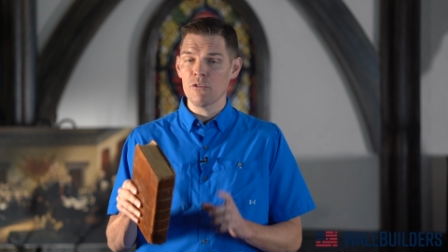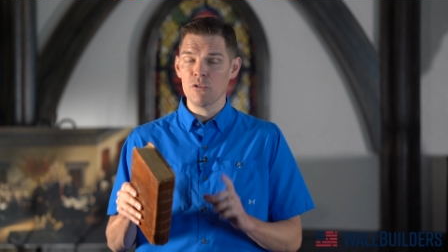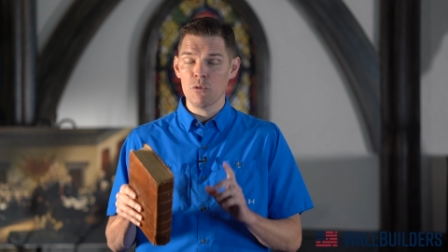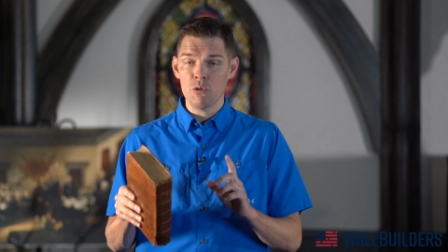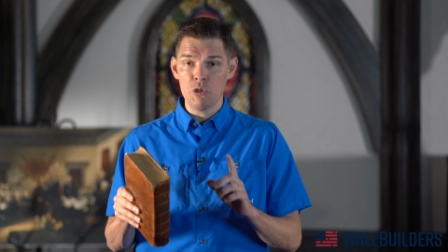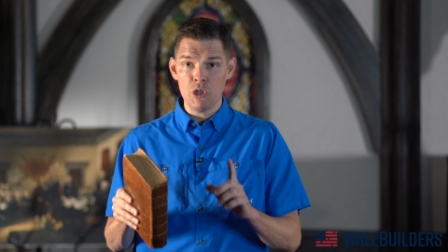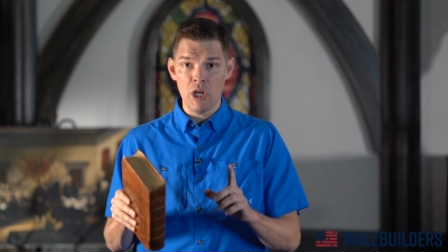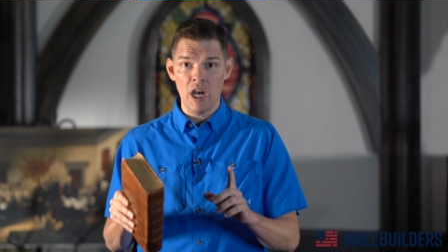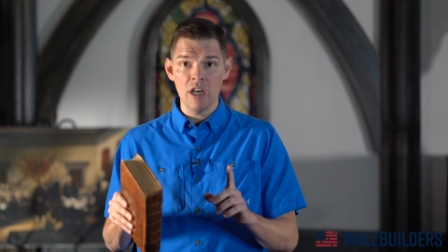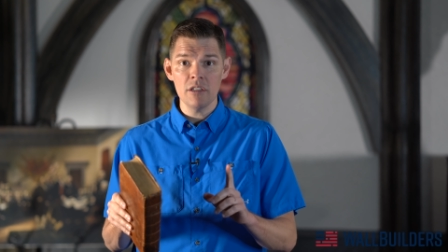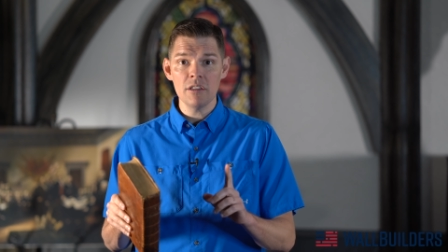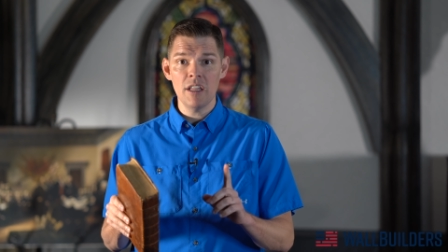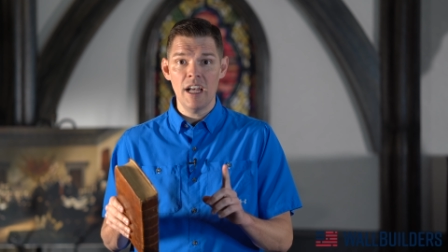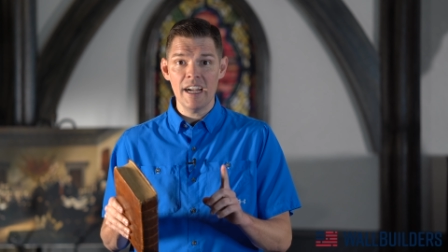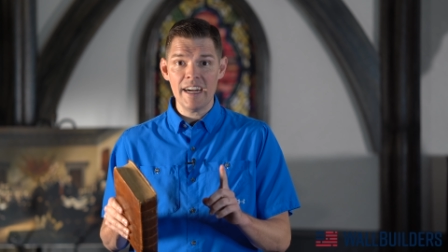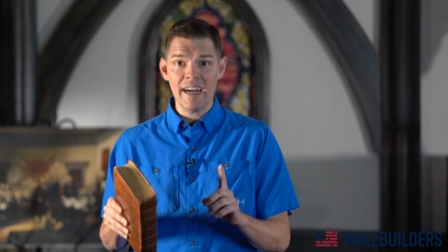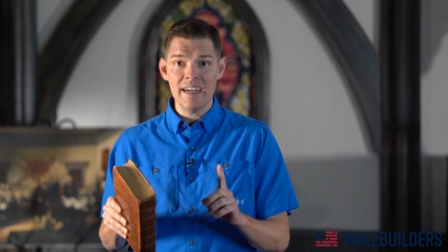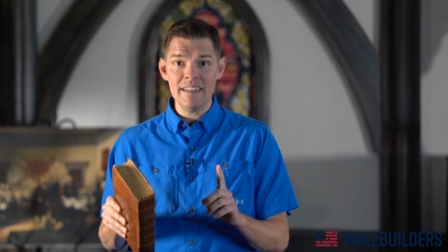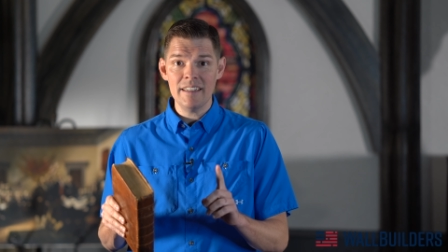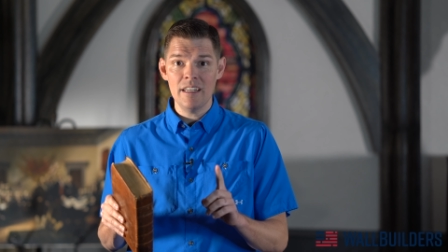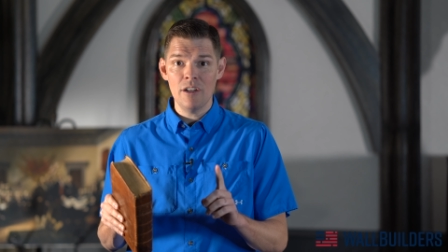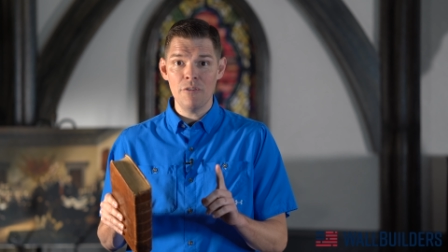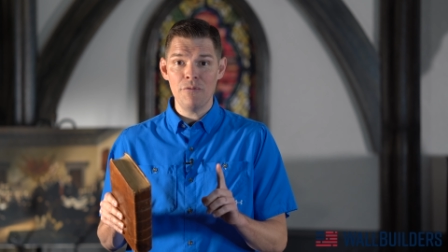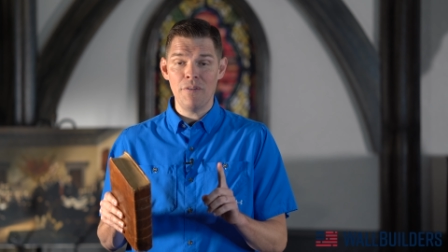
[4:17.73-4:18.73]
So John Locke
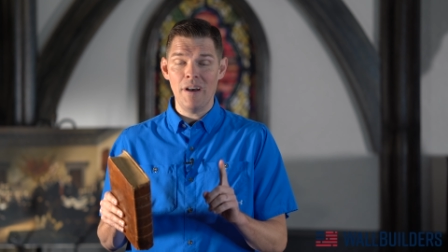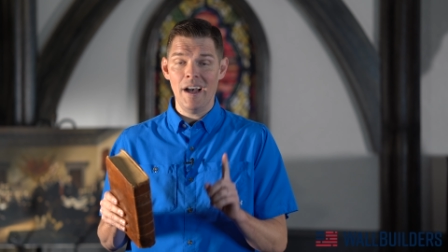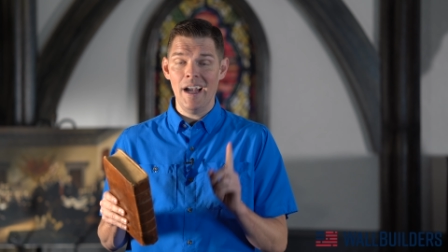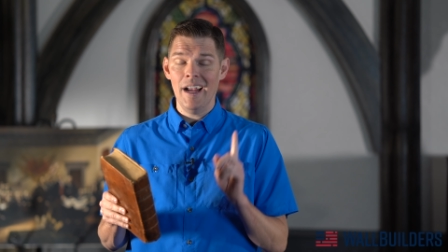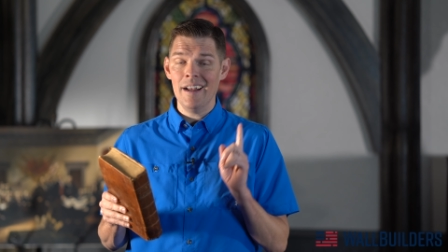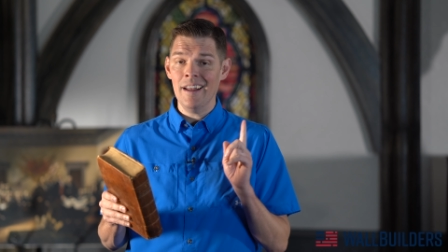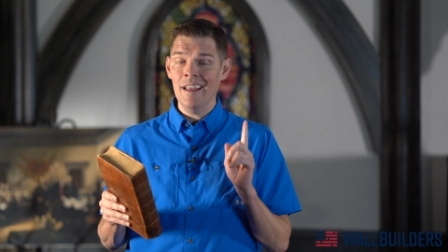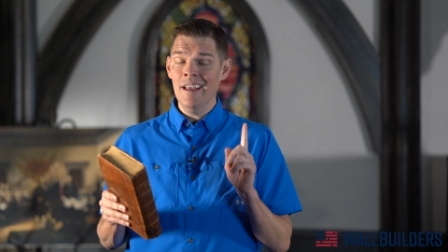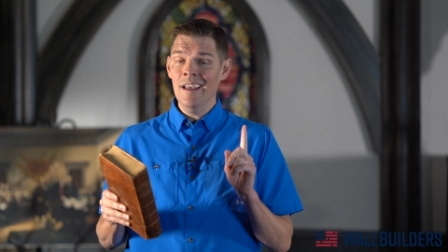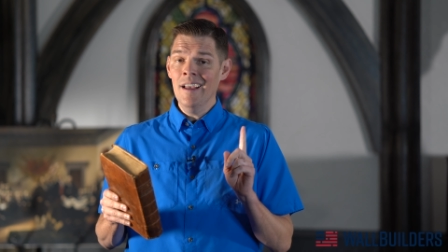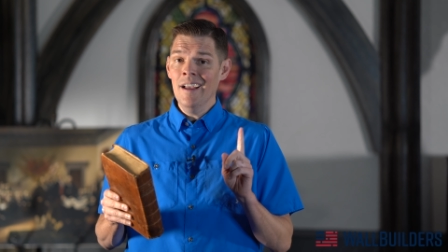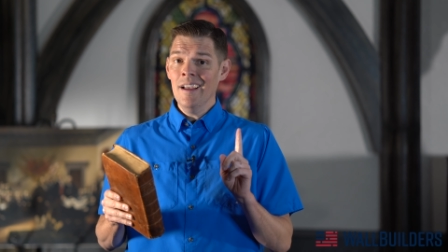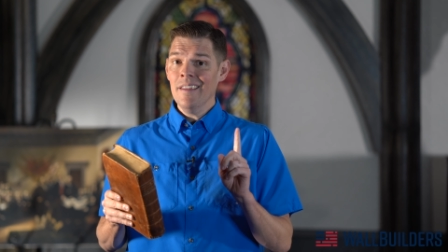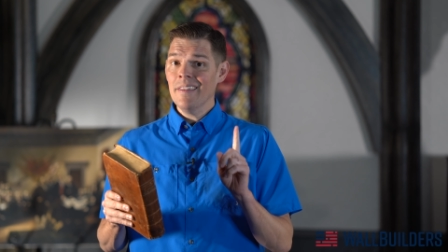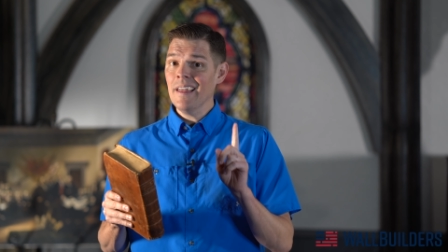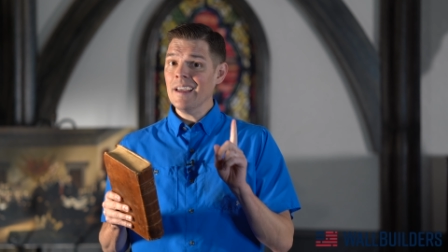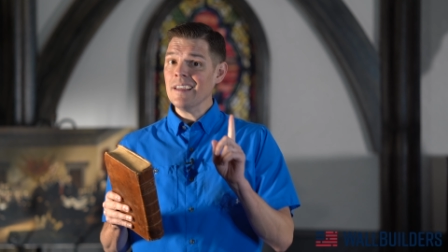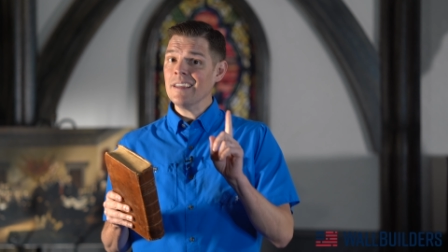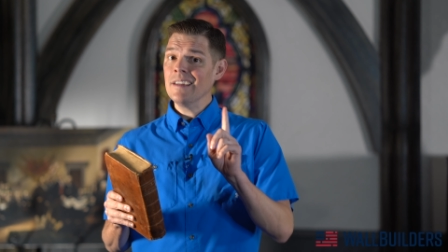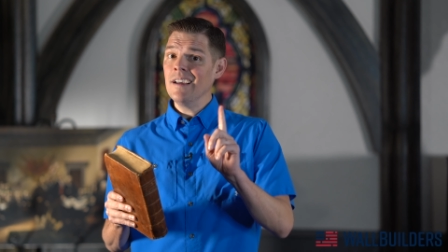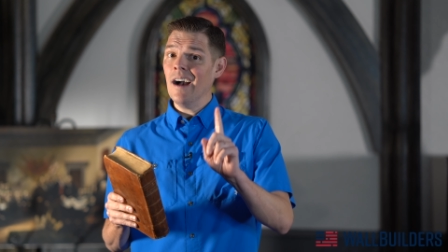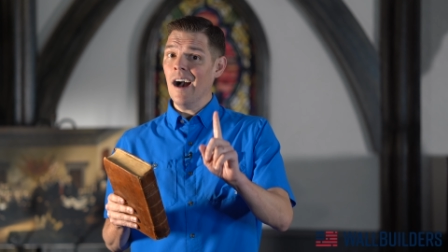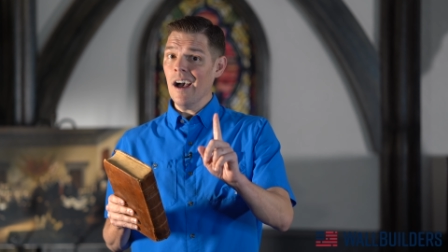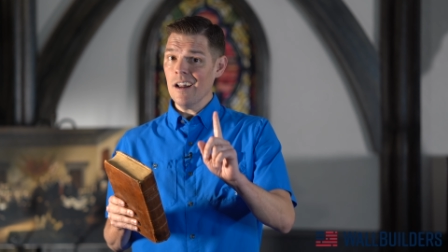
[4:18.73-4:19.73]
identified
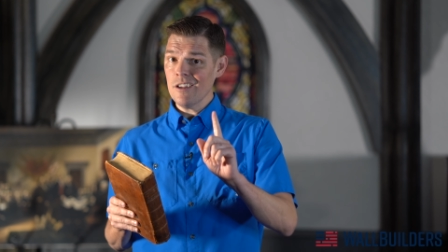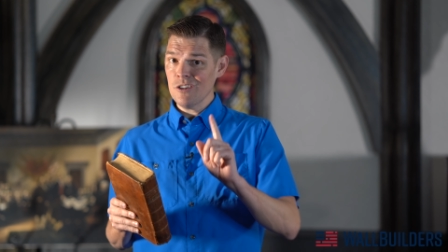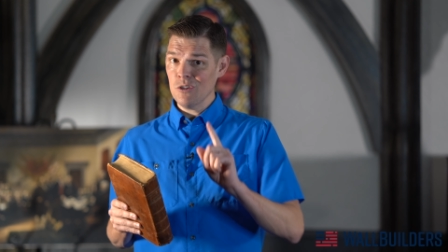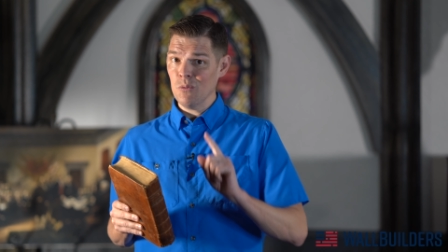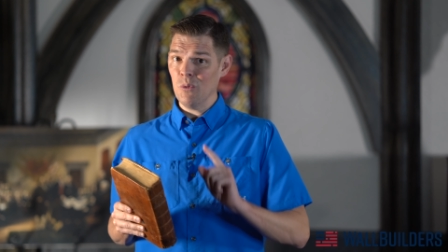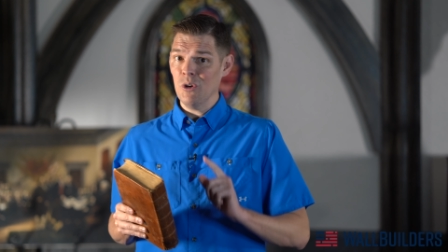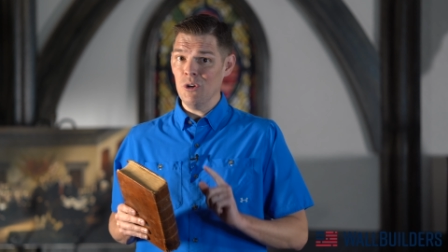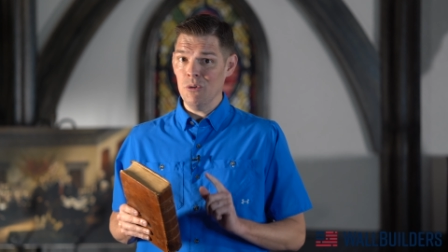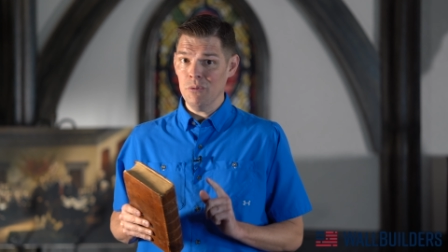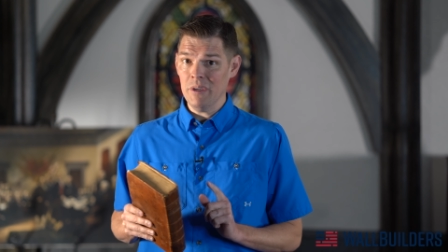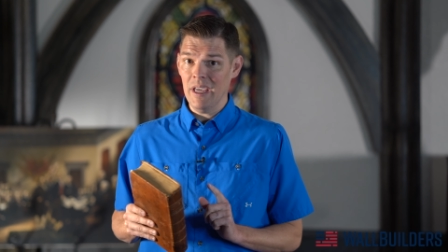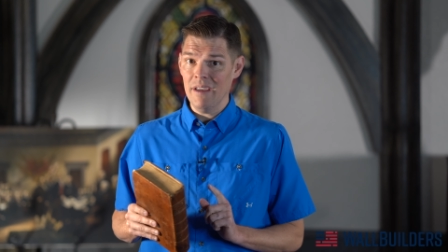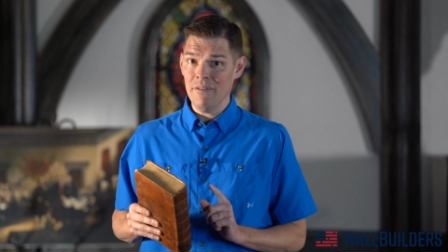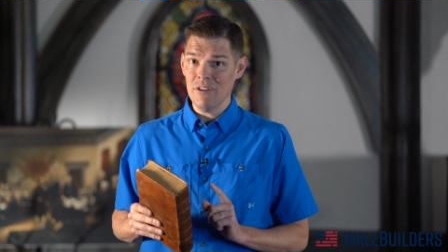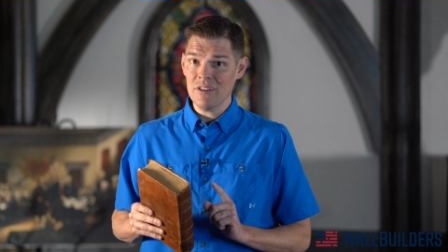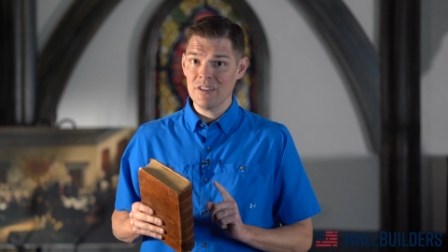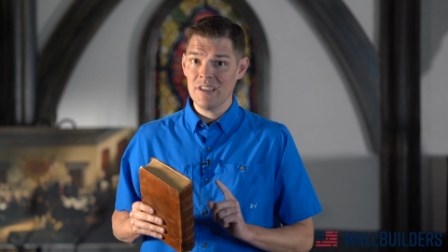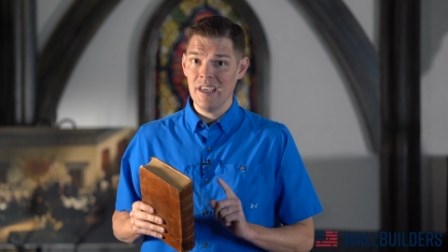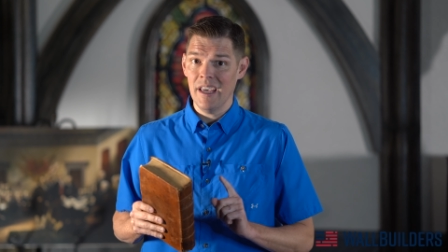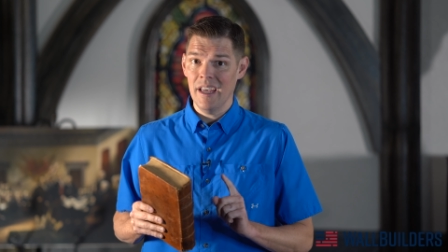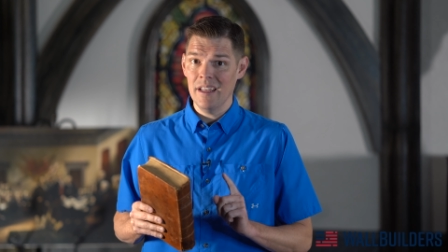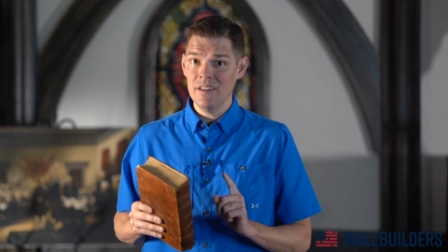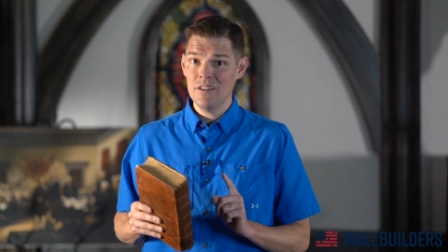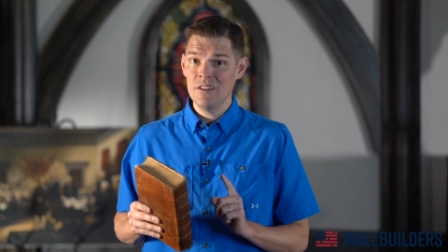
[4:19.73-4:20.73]
that God is the one who gave us
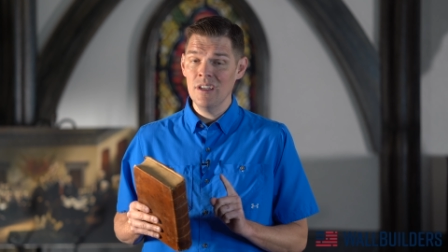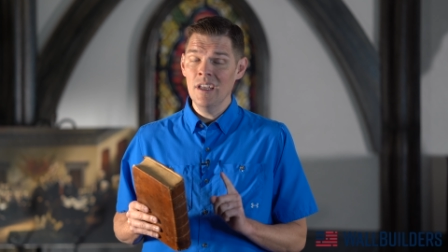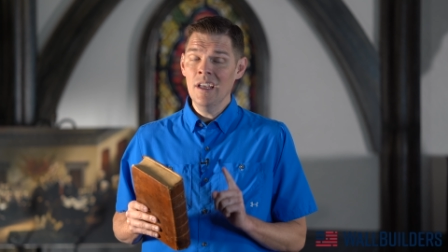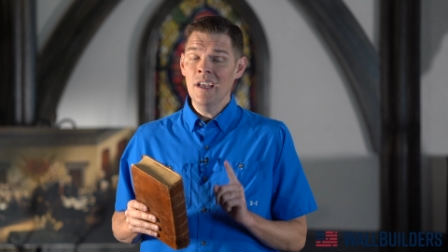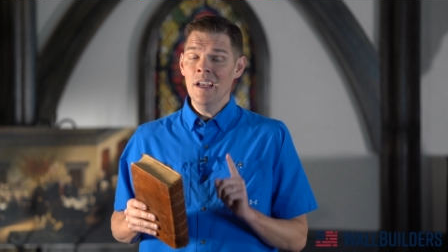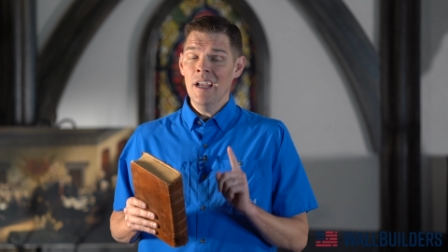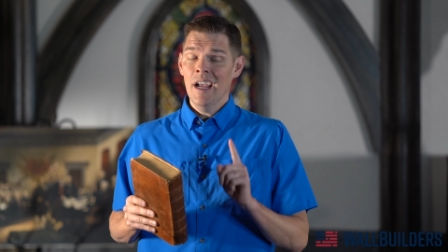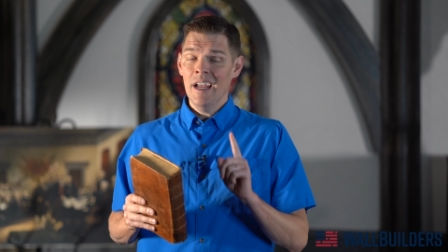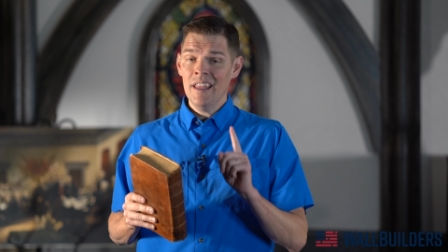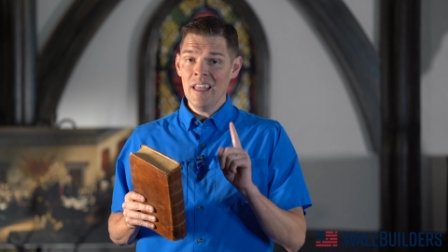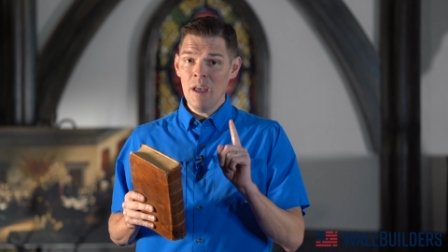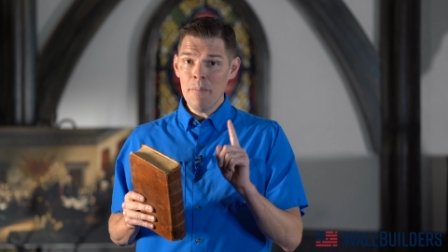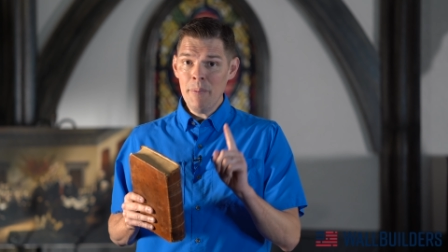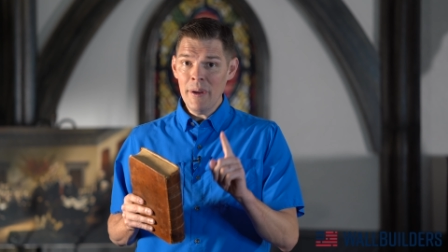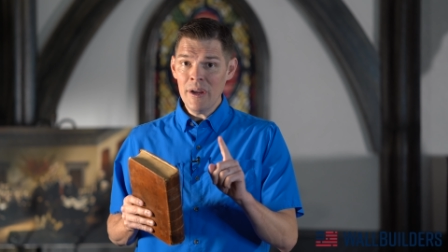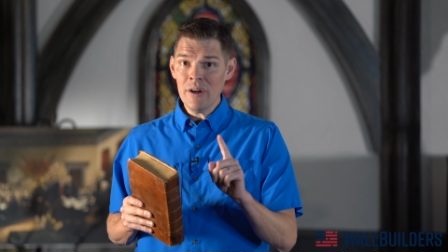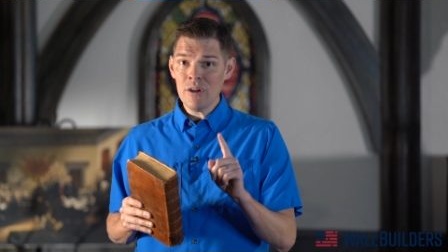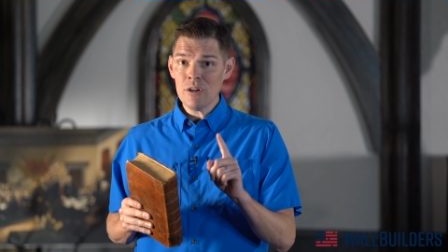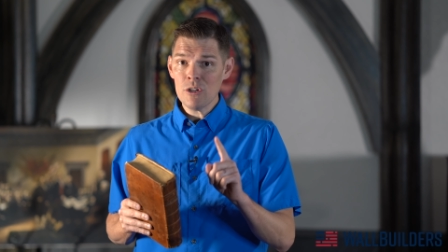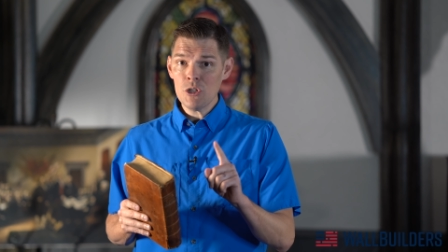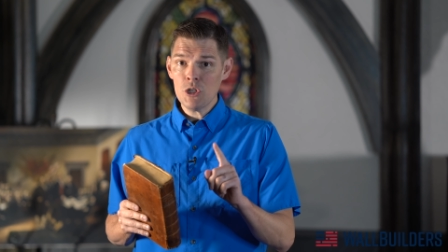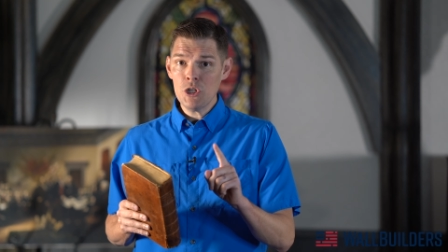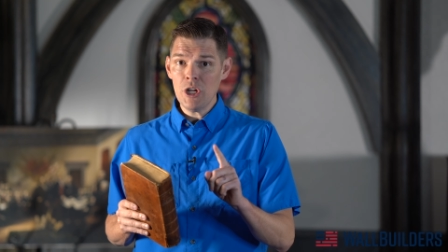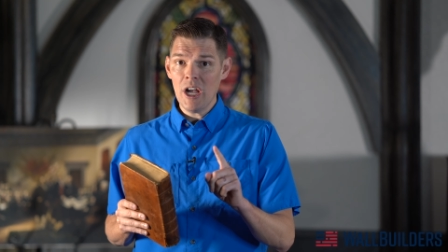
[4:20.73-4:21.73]
kids and that parents'